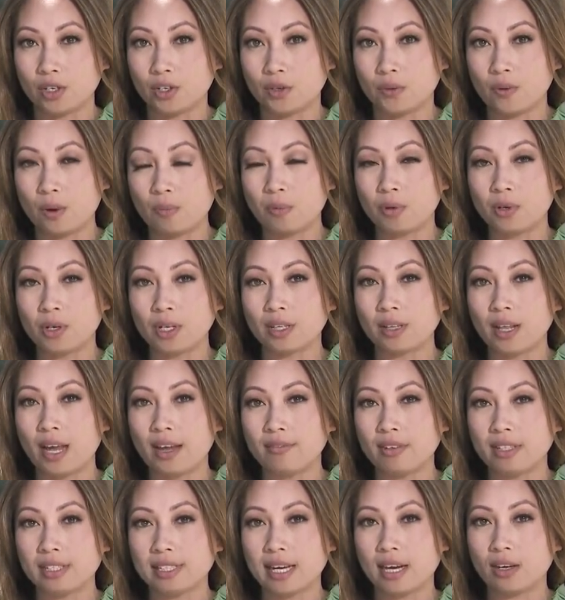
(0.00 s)
Reporting live in
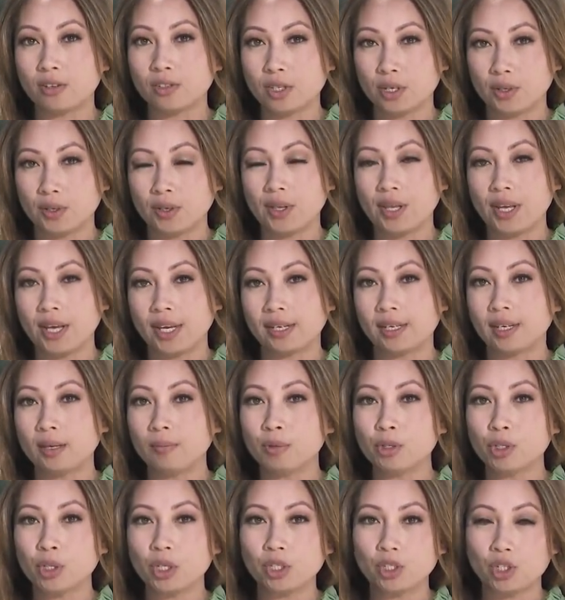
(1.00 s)
downtown LA,
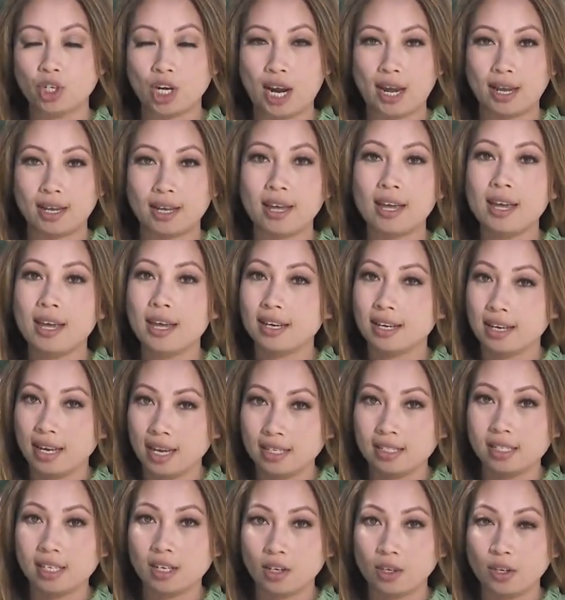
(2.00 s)
Kimberly Cheng,
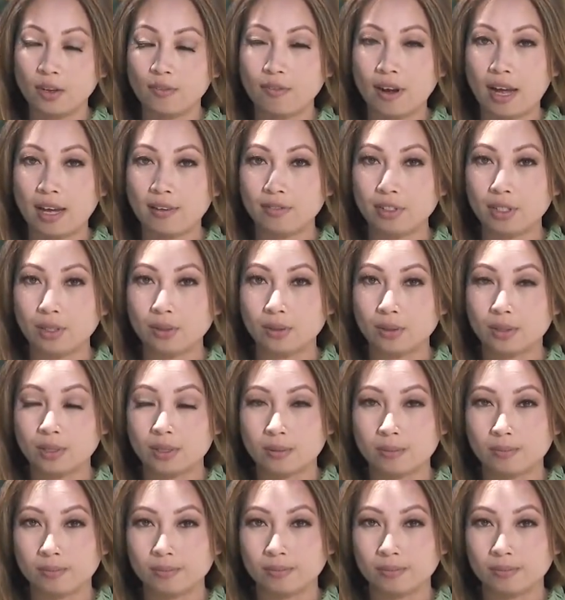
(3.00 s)
KTLA 5 News.